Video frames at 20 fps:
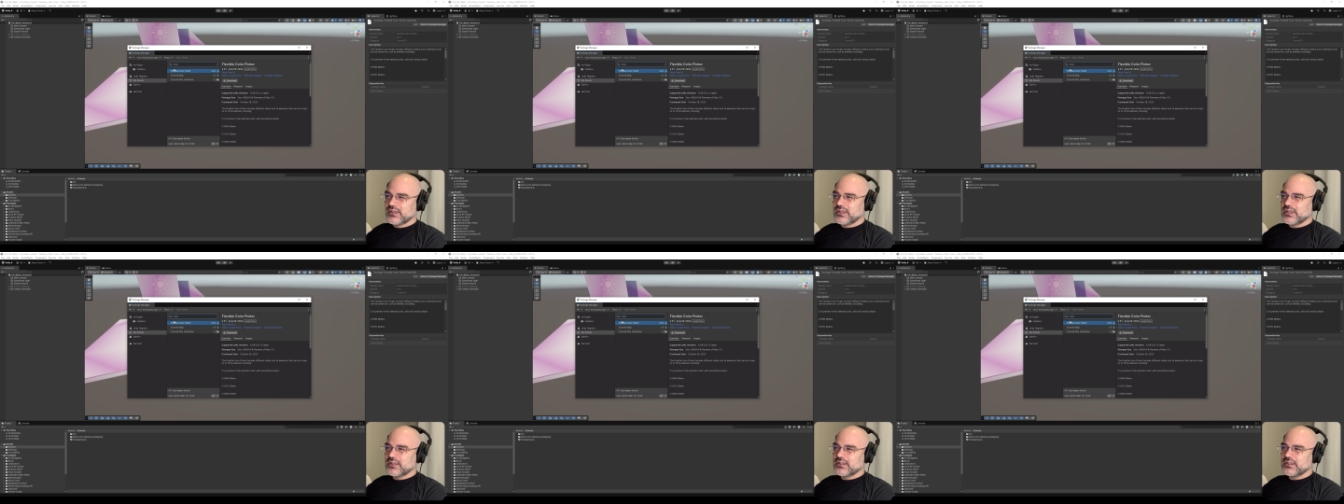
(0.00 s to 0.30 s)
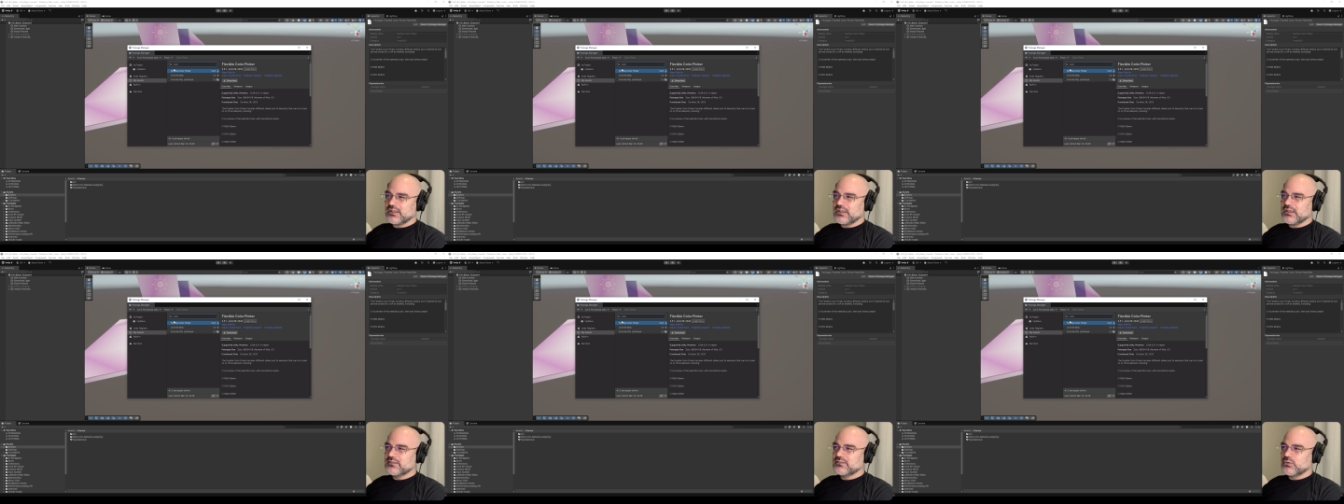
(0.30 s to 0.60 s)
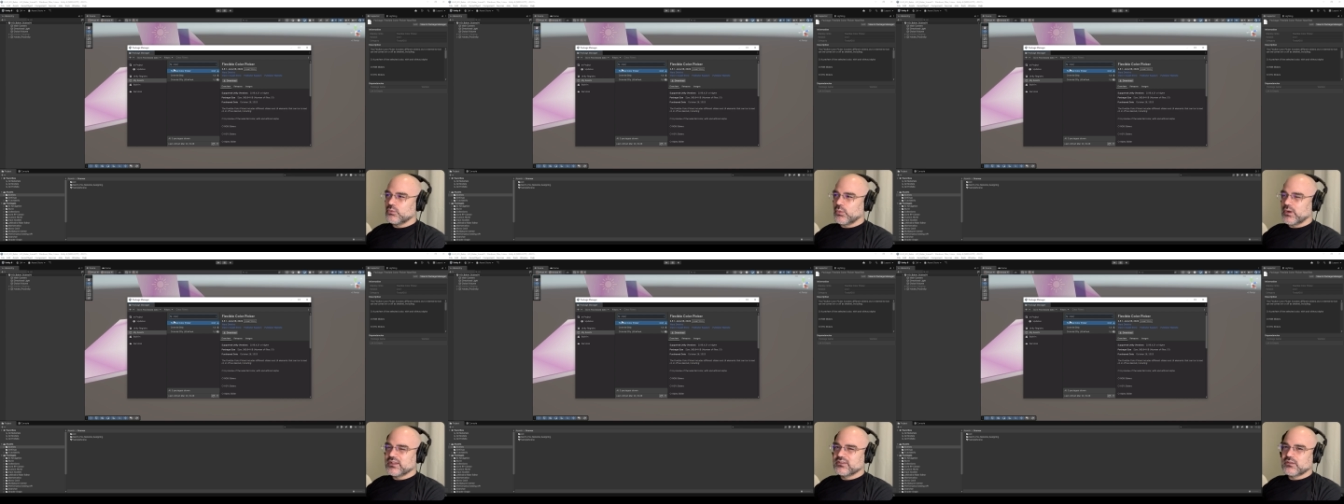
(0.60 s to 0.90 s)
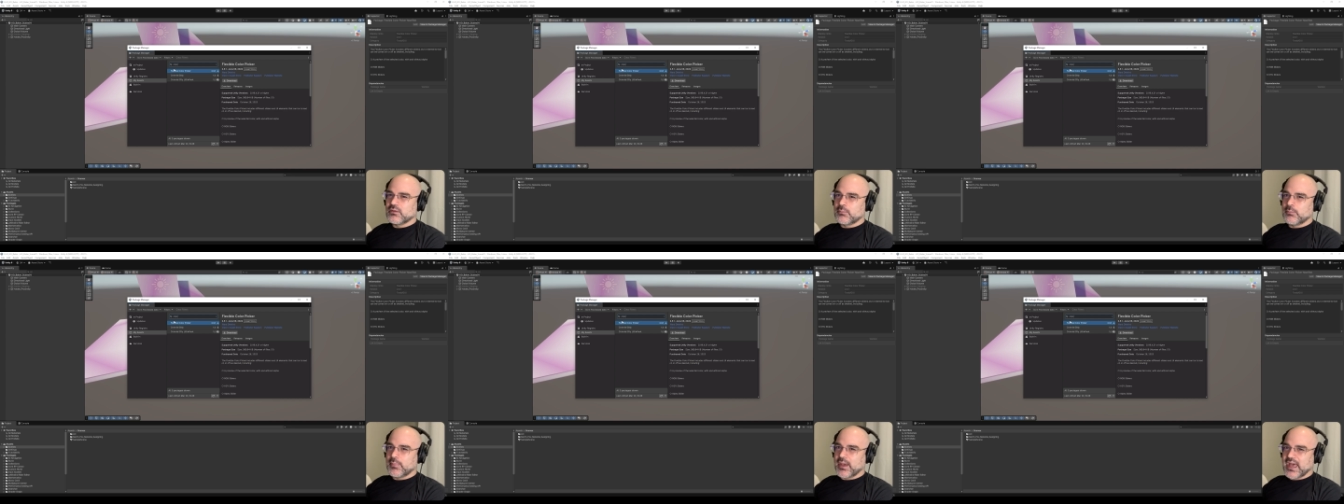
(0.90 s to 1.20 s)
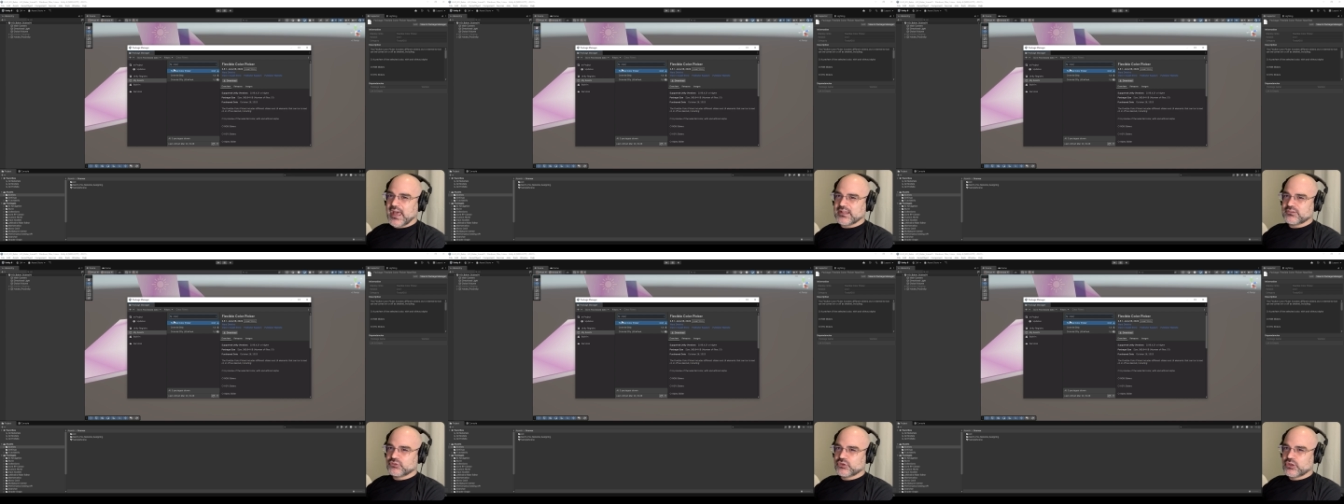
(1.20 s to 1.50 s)
an easy way to
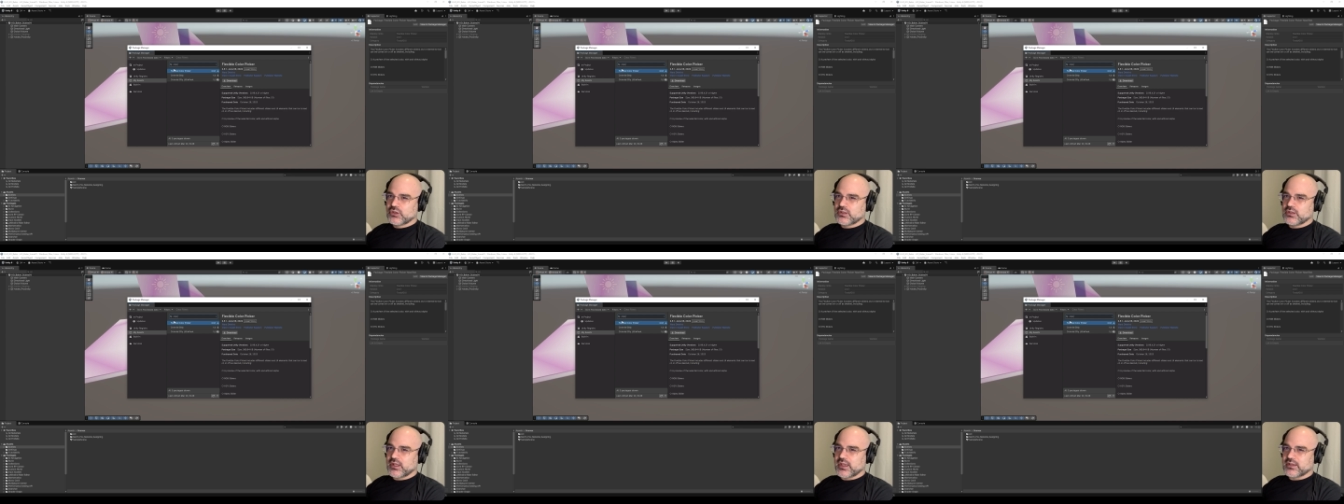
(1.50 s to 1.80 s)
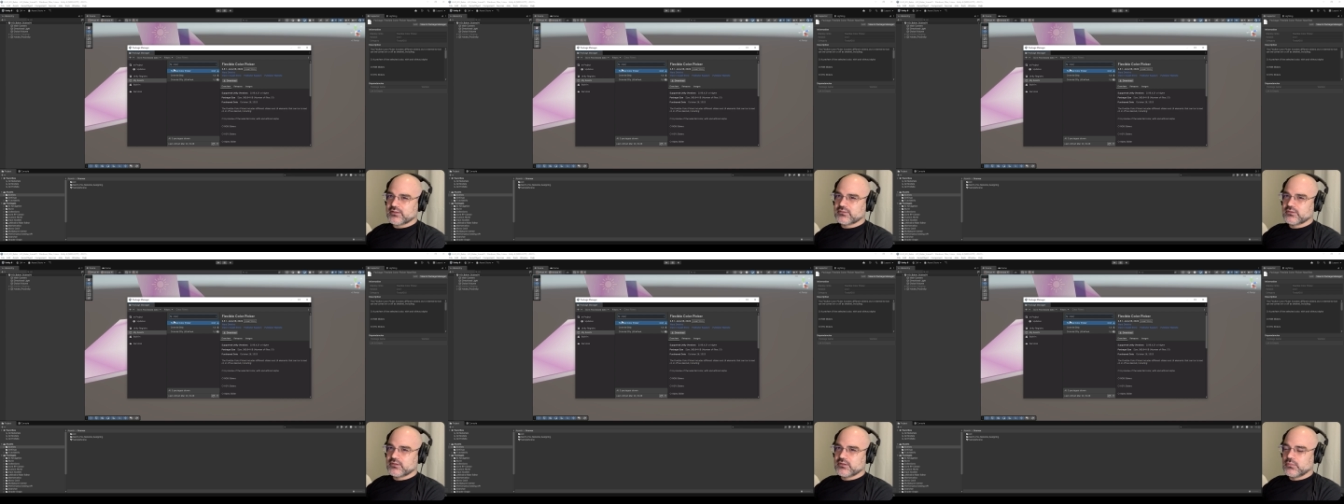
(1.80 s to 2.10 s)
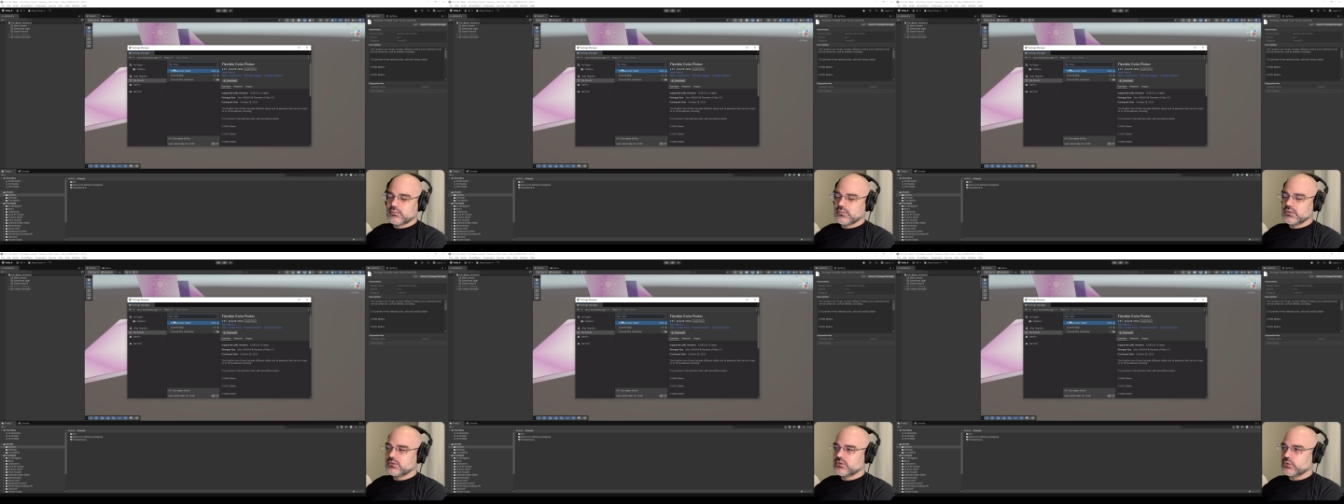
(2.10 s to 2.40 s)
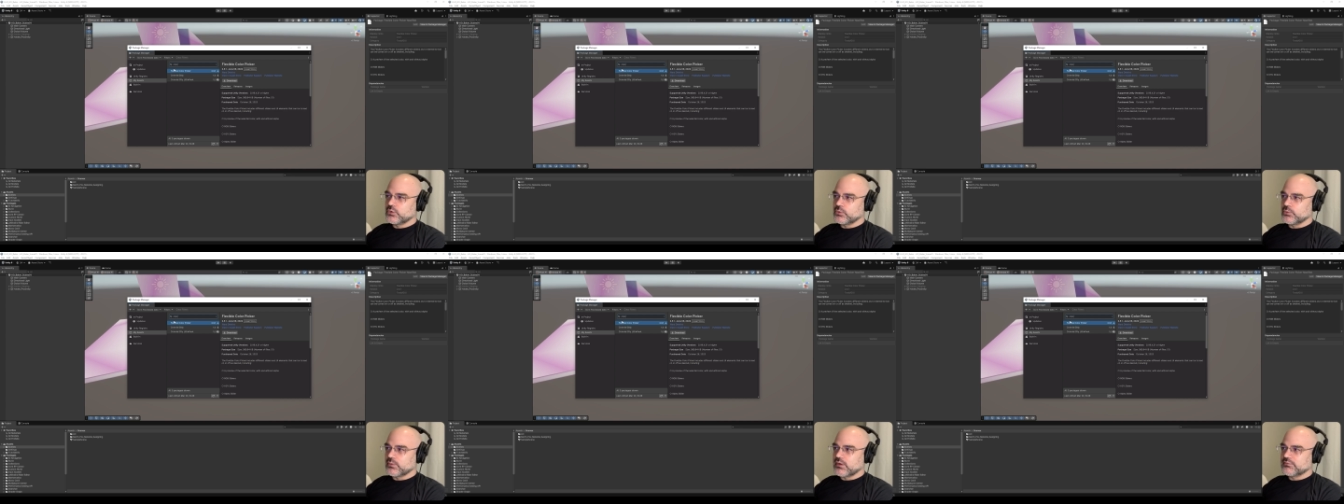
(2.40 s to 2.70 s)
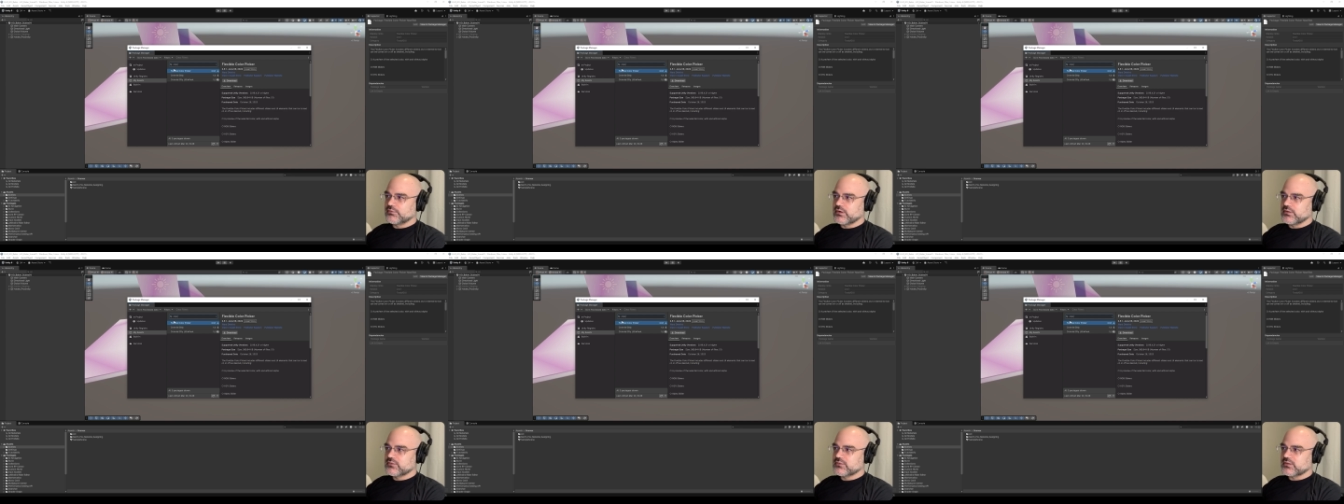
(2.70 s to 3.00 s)
batch connect material
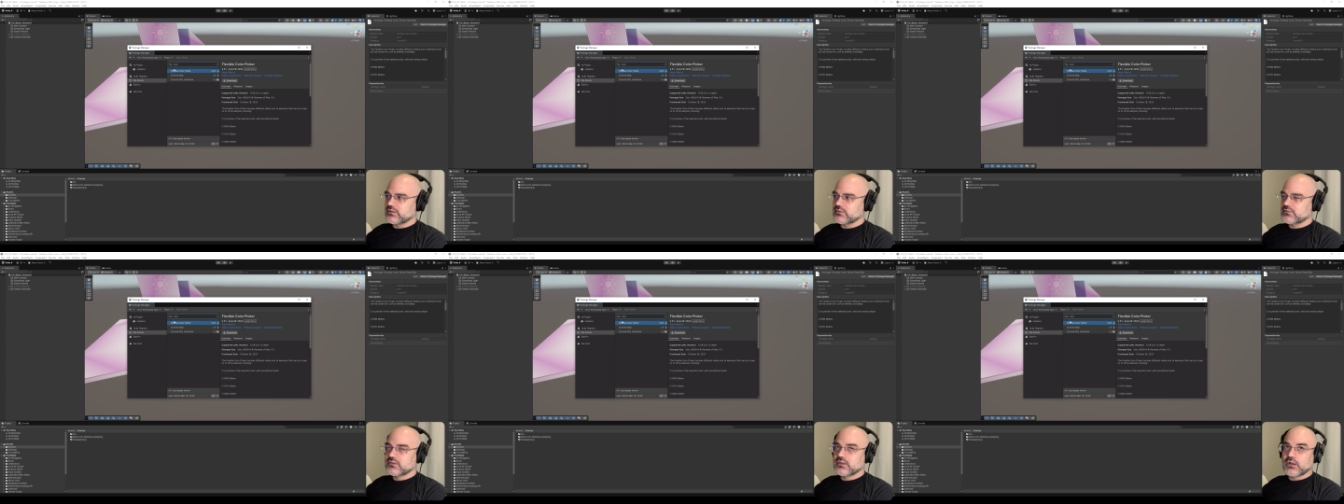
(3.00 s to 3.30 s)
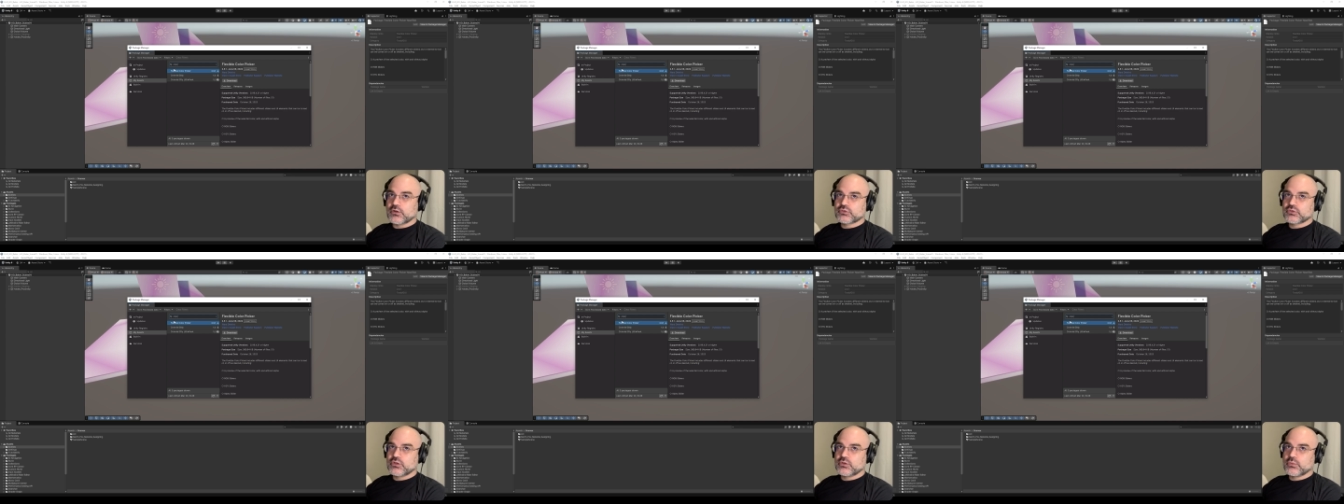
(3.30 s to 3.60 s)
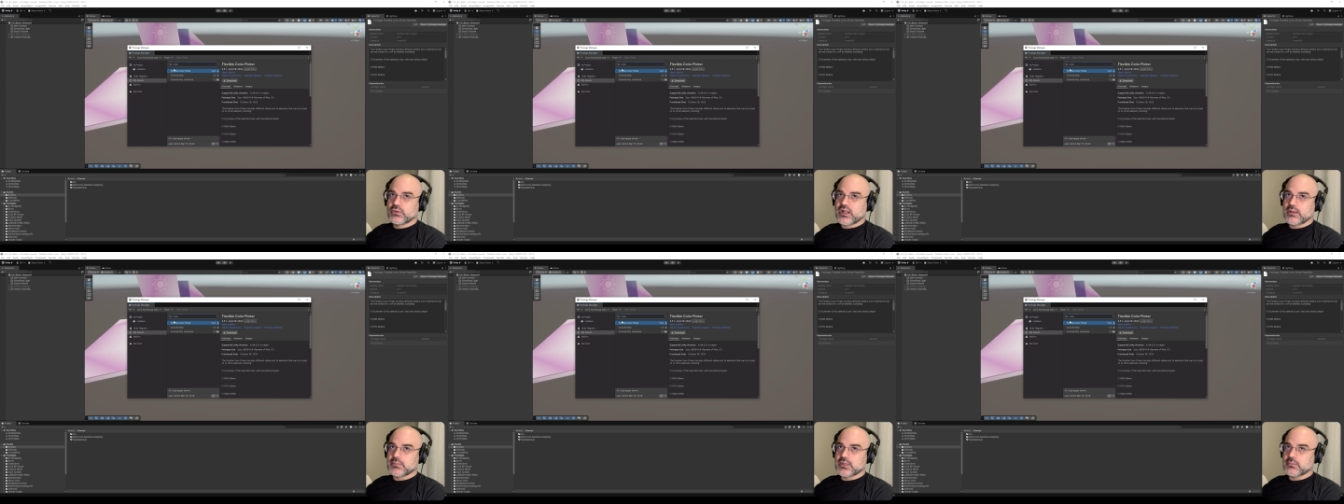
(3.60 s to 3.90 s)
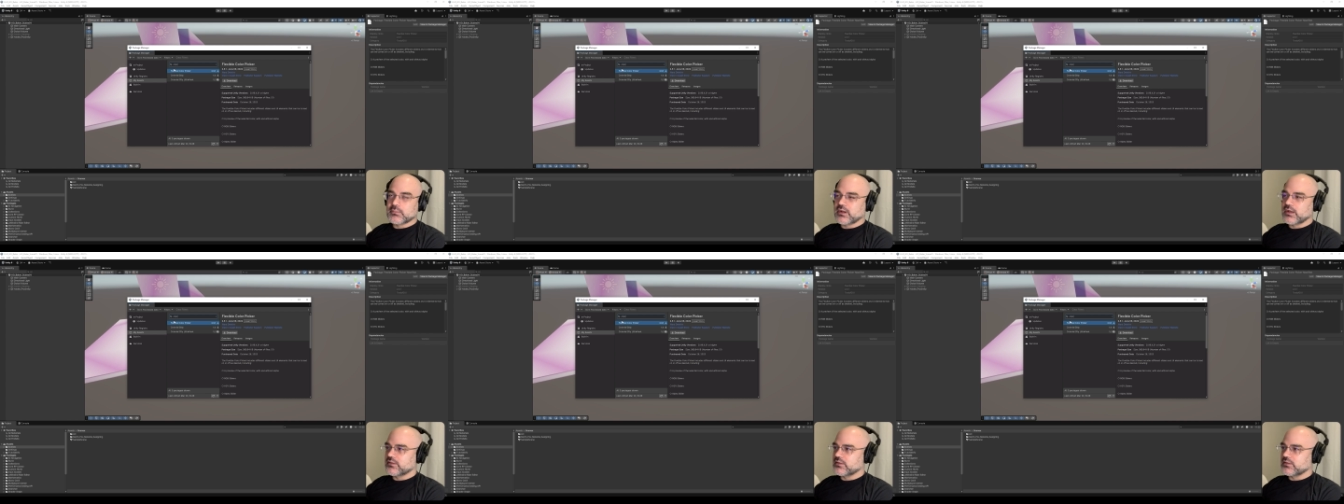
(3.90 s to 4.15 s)
references. And I'll show you what I mean by